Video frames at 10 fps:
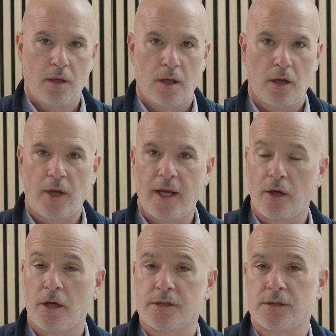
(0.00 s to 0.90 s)
Okay
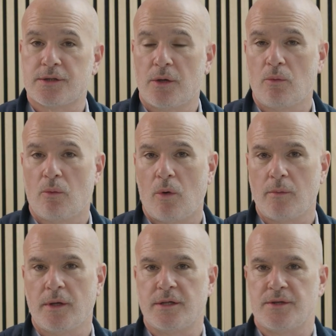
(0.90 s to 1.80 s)
guys, so what
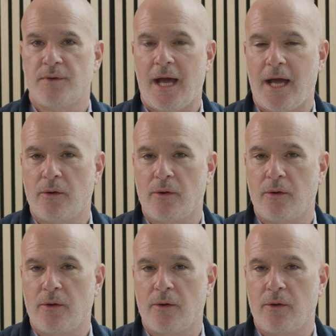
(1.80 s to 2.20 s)
I'm going to do now